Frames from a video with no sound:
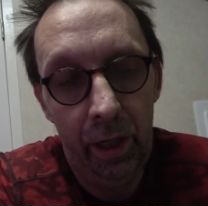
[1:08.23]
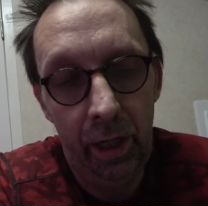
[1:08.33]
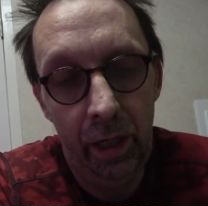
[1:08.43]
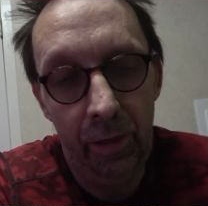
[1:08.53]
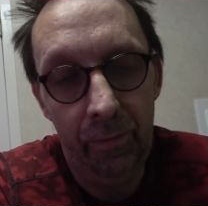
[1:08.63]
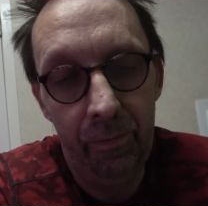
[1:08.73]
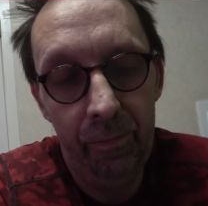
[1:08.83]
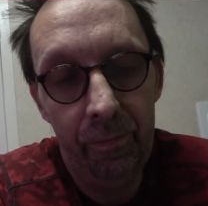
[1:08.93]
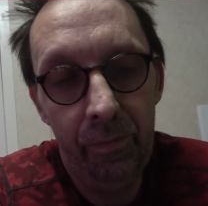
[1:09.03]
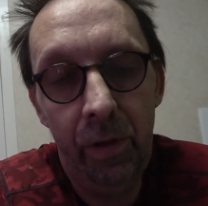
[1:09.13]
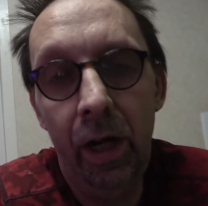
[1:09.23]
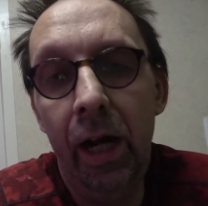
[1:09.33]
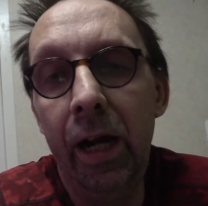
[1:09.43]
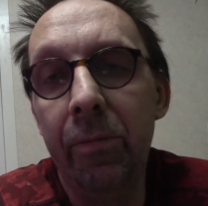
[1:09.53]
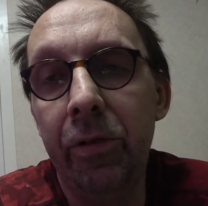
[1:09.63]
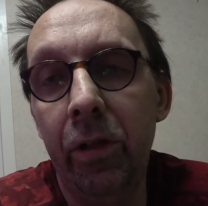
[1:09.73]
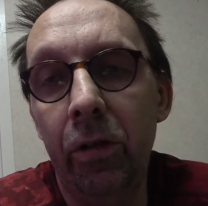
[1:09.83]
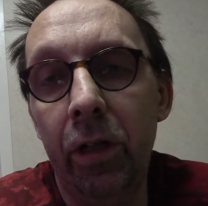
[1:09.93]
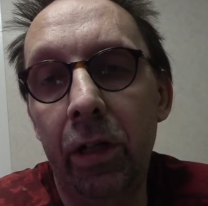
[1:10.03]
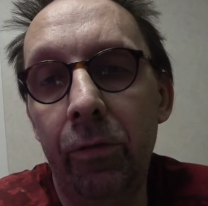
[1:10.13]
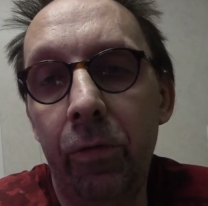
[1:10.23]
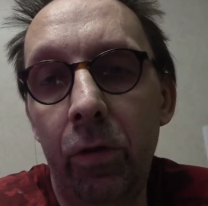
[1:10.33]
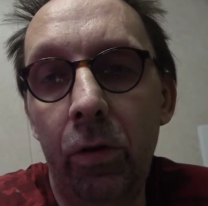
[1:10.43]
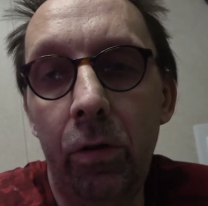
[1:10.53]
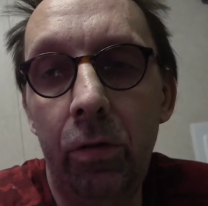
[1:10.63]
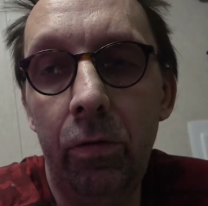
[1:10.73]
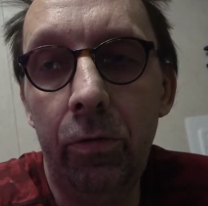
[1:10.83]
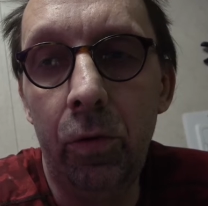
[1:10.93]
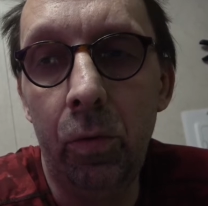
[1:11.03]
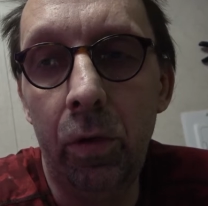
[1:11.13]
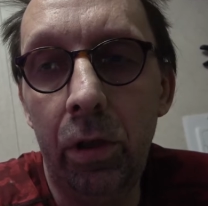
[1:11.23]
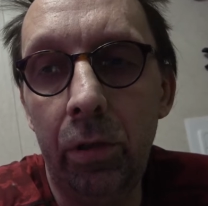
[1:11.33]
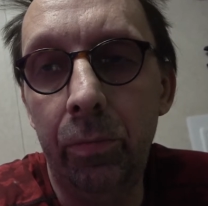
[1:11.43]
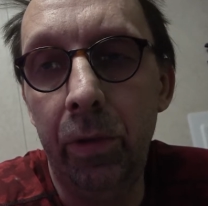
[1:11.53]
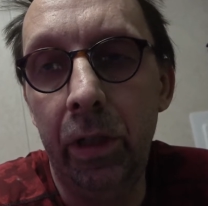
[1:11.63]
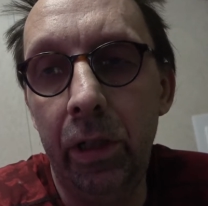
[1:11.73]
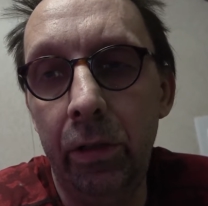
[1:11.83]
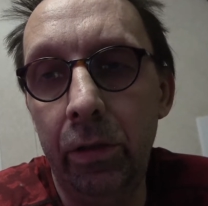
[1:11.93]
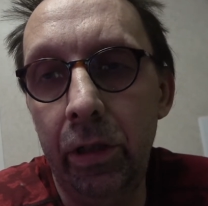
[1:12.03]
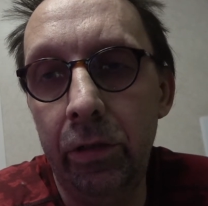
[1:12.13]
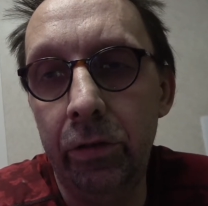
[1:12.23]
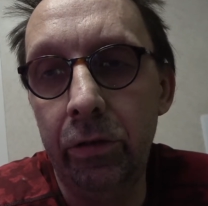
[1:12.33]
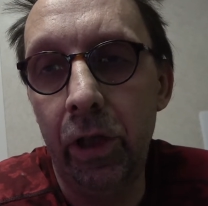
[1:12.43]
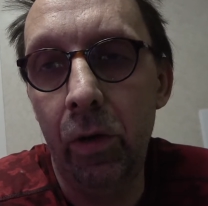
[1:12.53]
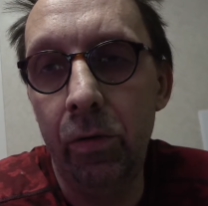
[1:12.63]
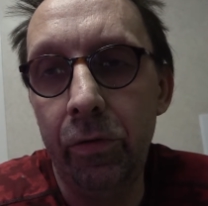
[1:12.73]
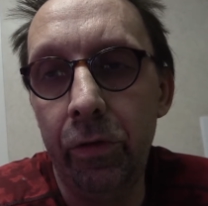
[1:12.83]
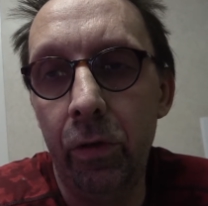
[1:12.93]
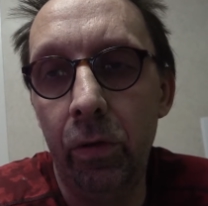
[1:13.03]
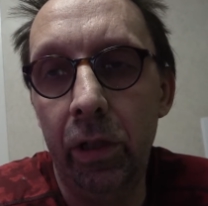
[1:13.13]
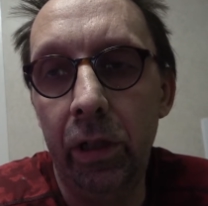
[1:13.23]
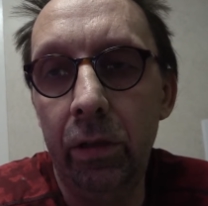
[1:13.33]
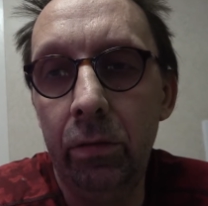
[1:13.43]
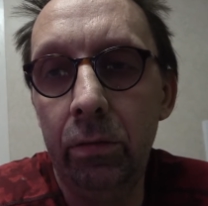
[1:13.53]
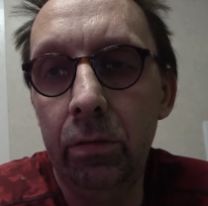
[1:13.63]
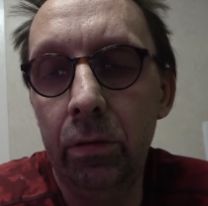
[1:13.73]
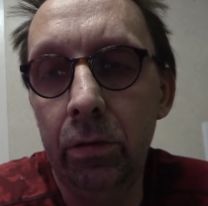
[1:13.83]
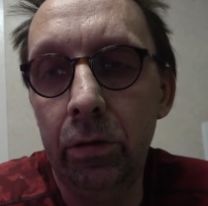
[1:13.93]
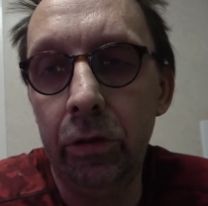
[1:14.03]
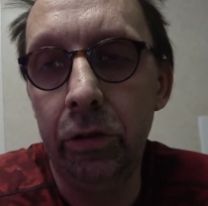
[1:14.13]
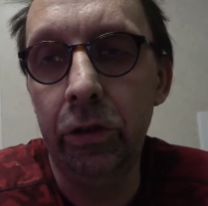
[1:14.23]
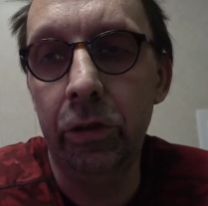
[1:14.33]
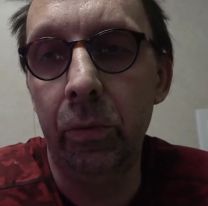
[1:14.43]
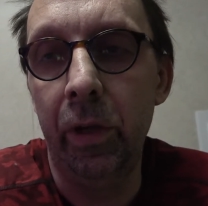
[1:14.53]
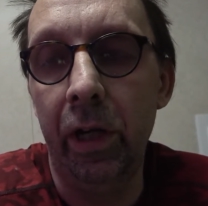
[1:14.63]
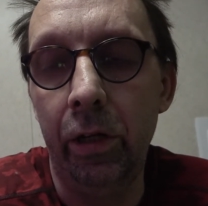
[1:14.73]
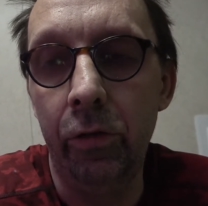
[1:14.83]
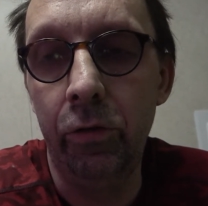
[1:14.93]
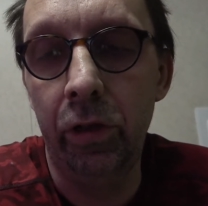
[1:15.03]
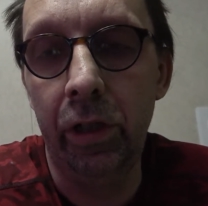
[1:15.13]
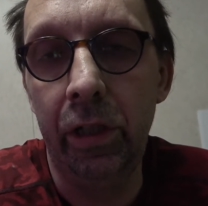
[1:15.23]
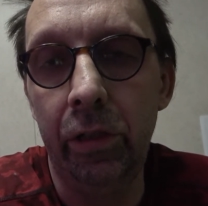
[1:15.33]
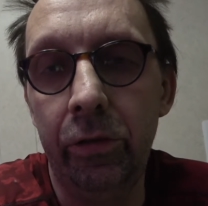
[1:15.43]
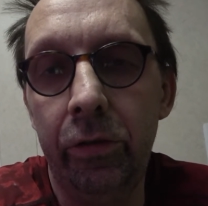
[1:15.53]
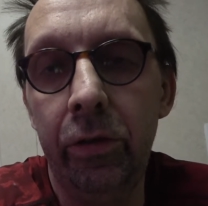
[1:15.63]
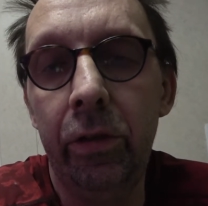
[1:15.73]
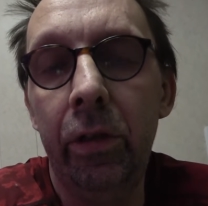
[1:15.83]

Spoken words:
am still looking for work, but it's going slowly. It's just the way it usually is.